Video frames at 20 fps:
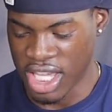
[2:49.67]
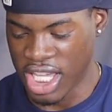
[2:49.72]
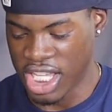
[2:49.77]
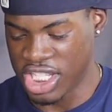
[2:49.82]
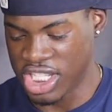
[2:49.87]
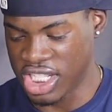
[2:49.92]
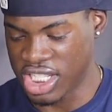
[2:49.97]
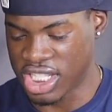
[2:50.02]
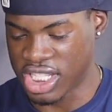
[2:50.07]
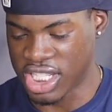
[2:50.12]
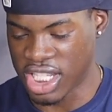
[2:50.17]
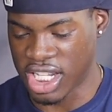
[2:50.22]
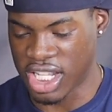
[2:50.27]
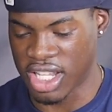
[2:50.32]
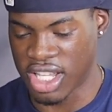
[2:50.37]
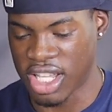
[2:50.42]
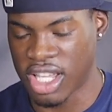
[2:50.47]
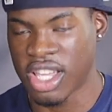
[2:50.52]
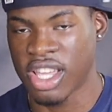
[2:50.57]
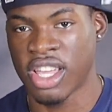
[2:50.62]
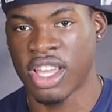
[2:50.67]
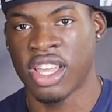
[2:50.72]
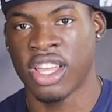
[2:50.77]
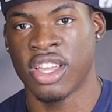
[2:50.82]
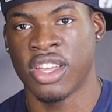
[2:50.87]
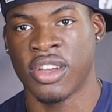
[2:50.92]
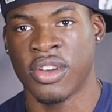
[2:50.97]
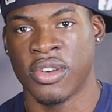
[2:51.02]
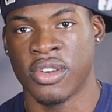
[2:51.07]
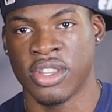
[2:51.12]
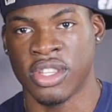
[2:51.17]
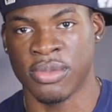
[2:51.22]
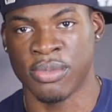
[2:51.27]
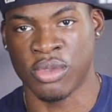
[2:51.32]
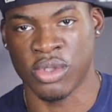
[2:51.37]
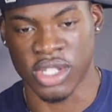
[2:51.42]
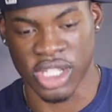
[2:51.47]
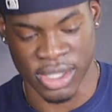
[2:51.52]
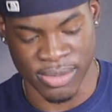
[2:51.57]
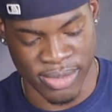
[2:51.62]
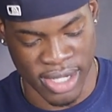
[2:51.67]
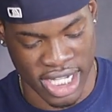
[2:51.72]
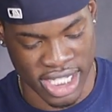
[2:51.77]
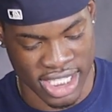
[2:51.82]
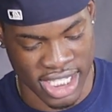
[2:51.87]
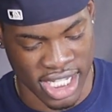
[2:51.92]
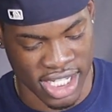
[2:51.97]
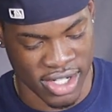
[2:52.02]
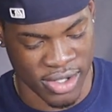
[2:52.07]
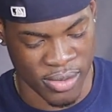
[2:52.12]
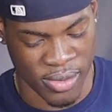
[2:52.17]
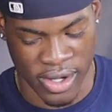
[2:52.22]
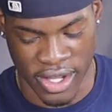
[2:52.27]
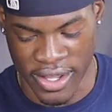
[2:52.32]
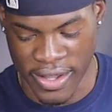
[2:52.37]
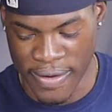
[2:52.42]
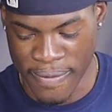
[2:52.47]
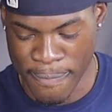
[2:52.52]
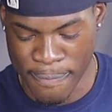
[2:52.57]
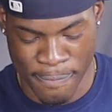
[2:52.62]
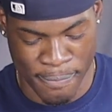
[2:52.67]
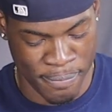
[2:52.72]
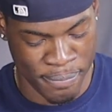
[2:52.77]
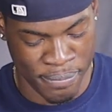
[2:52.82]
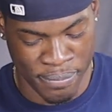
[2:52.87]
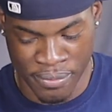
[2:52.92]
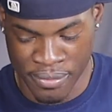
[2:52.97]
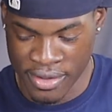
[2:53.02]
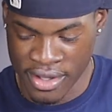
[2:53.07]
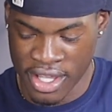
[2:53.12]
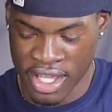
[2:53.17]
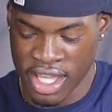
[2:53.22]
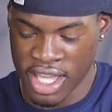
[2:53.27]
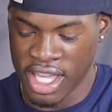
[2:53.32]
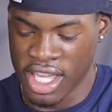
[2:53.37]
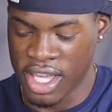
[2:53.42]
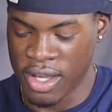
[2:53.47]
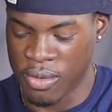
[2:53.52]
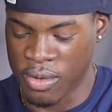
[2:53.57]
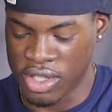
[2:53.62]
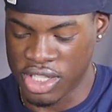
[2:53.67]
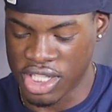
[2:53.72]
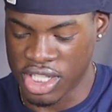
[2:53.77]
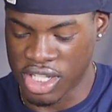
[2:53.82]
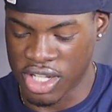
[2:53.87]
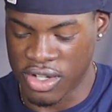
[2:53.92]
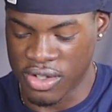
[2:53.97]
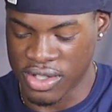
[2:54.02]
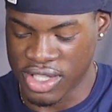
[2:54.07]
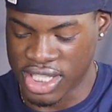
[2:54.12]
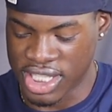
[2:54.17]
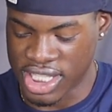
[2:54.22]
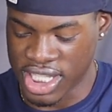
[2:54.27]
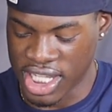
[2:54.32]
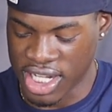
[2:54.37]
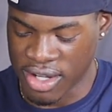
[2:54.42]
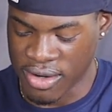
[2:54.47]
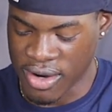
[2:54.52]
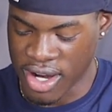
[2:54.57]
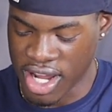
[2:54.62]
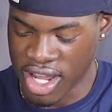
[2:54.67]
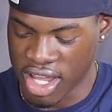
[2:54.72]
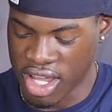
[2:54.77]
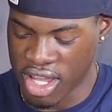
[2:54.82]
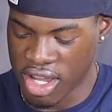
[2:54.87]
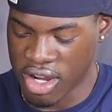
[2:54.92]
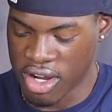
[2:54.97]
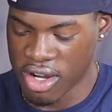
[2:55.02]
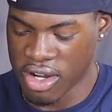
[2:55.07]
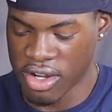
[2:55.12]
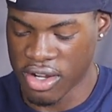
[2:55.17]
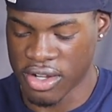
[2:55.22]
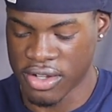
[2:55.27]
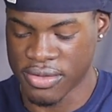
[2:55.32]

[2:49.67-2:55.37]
And just sit it. Let's move this box out of the way. And we just gonna sit it right here.